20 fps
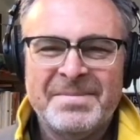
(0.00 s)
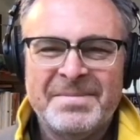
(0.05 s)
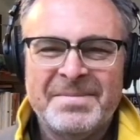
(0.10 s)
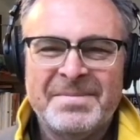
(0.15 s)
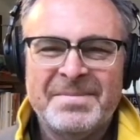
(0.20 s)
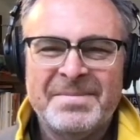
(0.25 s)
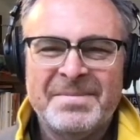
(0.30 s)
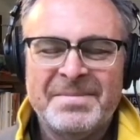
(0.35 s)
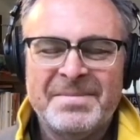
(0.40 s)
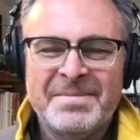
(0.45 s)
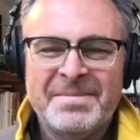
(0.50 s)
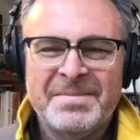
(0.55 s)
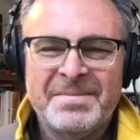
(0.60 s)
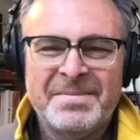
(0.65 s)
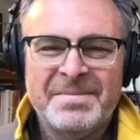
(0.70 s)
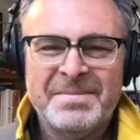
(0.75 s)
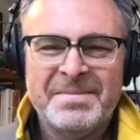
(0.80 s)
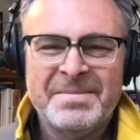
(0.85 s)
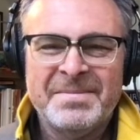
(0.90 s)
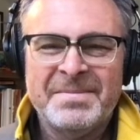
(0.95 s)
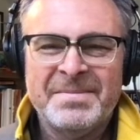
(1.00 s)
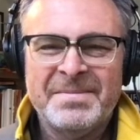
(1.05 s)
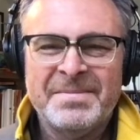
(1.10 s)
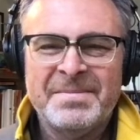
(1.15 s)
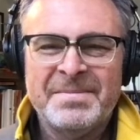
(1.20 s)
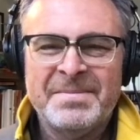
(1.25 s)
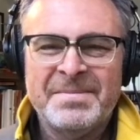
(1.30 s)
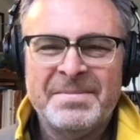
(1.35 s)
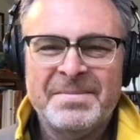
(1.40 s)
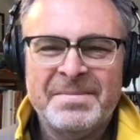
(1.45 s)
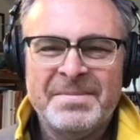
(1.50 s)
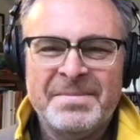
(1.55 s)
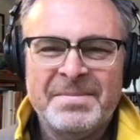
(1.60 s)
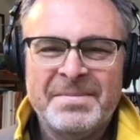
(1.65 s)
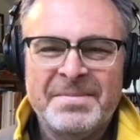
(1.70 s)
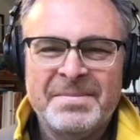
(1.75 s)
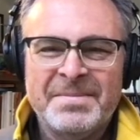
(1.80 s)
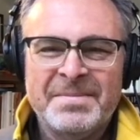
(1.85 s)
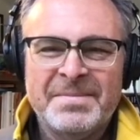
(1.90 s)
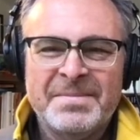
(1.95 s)

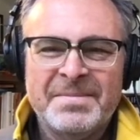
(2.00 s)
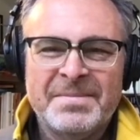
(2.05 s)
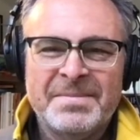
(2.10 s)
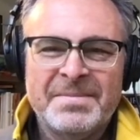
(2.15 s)
(not speaking)